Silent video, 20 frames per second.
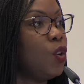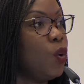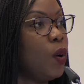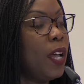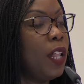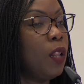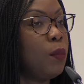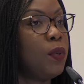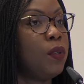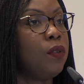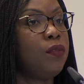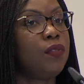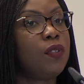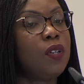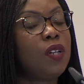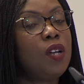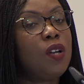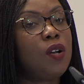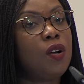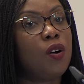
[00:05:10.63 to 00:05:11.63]
help of
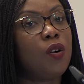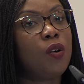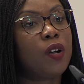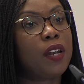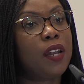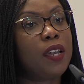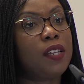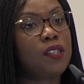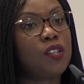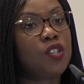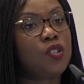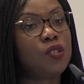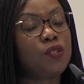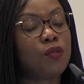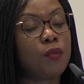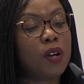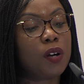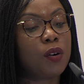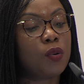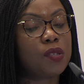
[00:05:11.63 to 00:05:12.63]
organizations
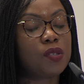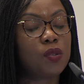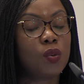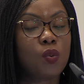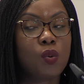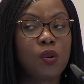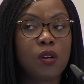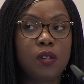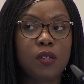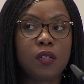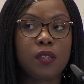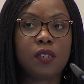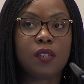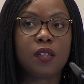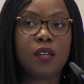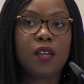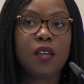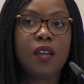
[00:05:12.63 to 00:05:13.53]
from across the world.